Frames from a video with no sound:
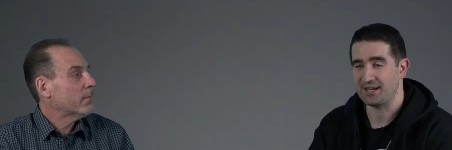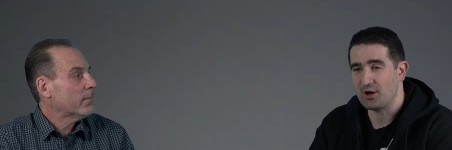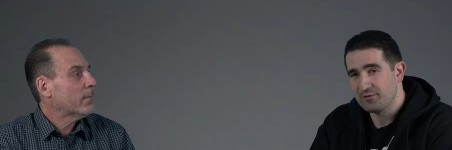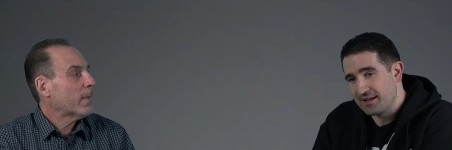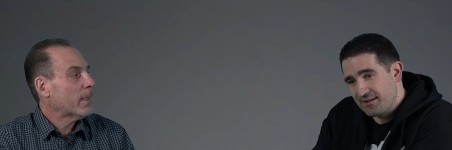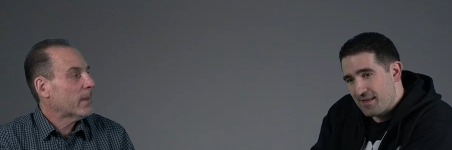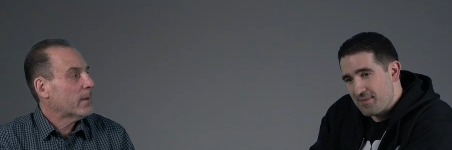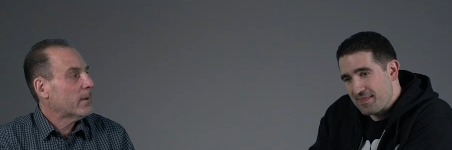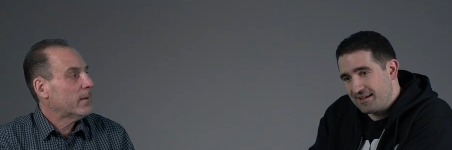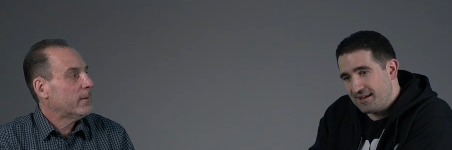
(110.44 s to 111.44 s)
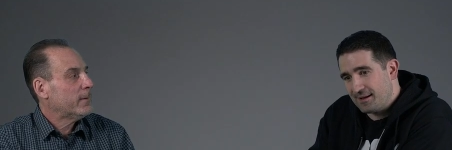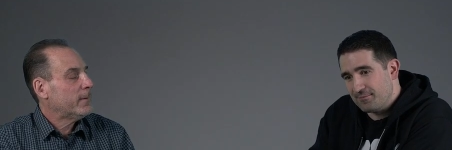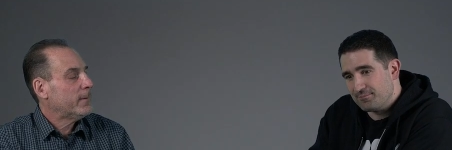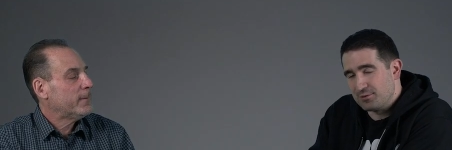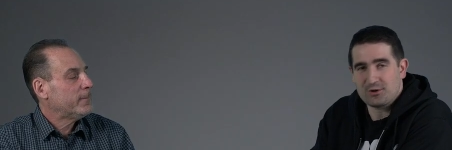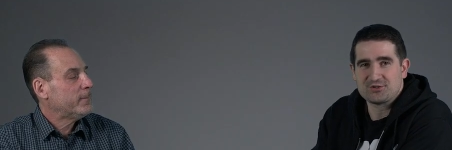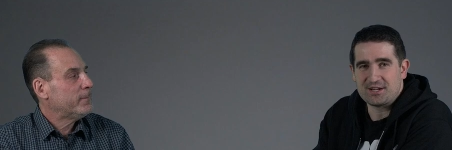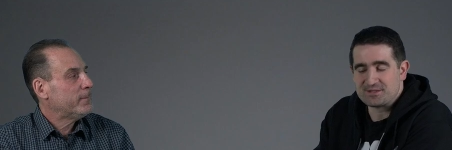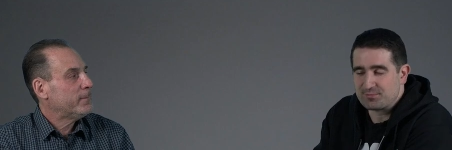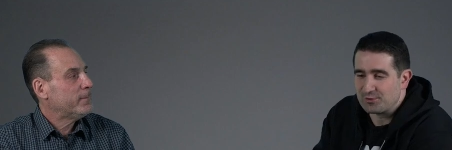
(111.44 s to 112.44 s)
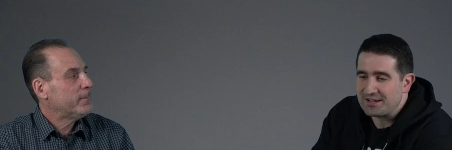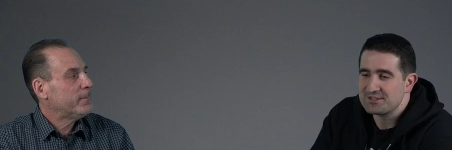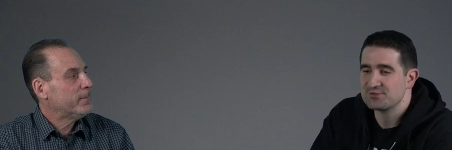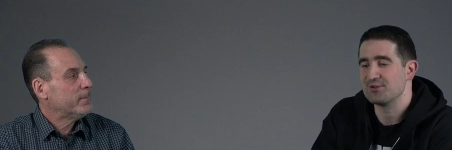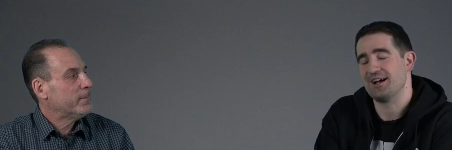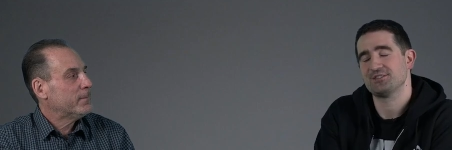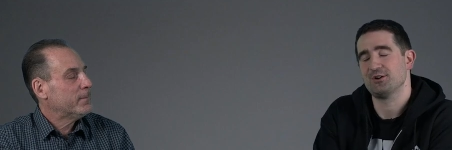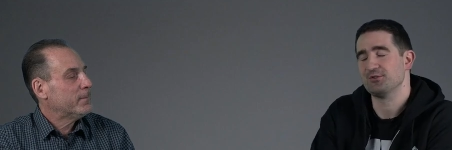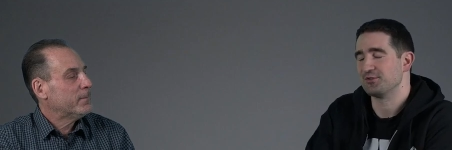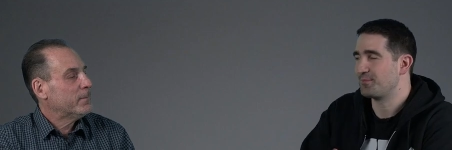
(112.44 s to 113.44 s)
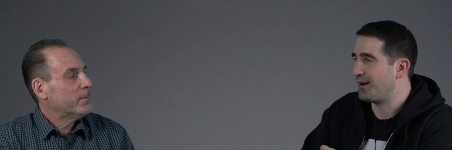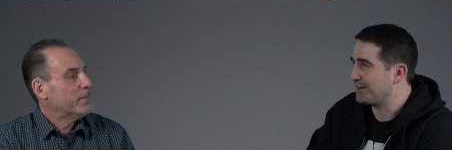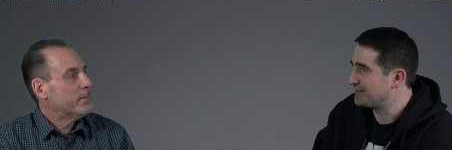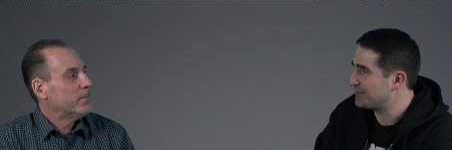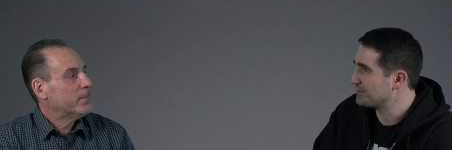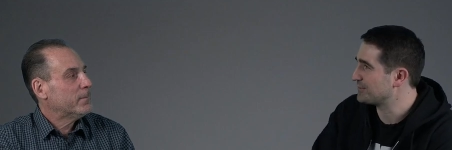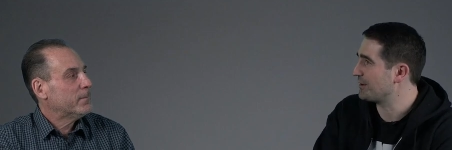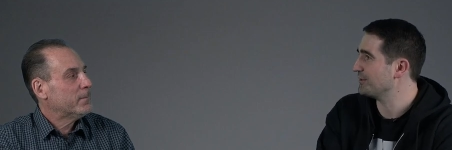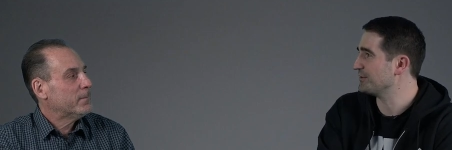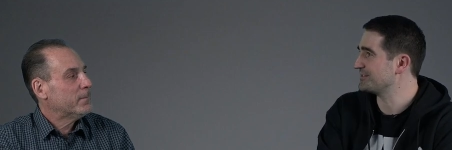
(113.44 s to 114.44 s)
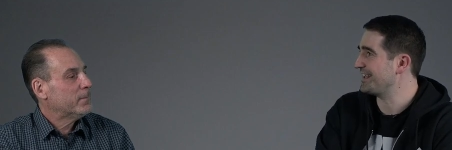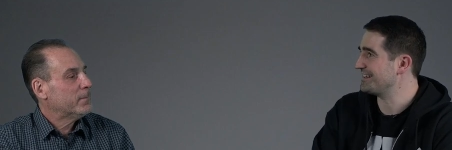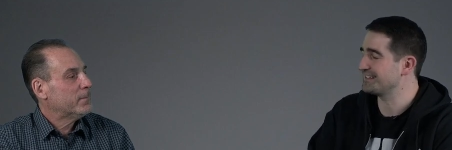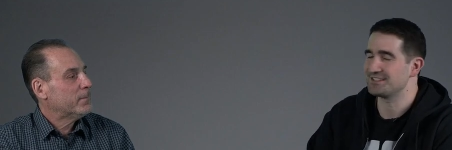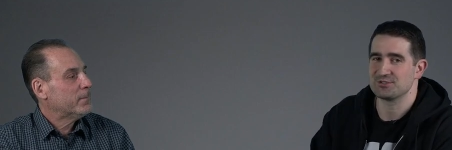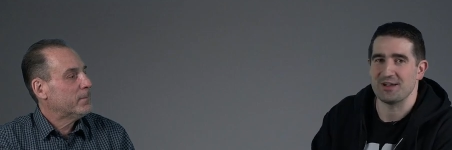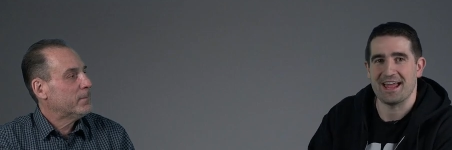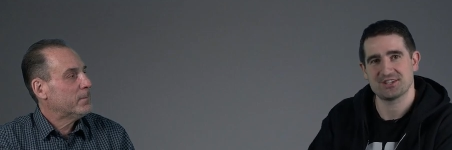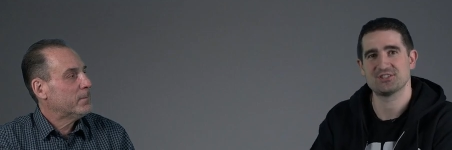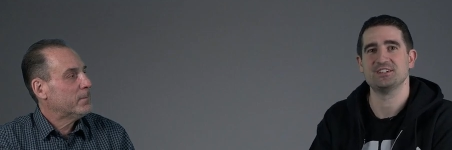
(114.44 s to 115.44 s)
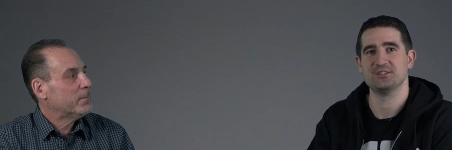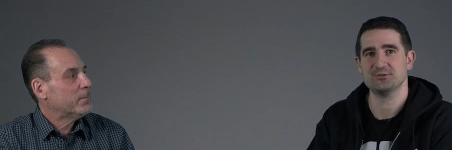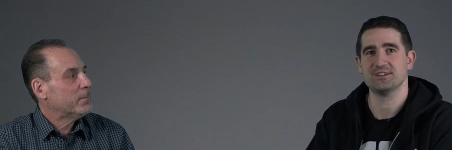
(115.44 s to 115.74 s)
Speaker 1: And now we, um, Blockchains brings to us all those partners with all those assets to actually do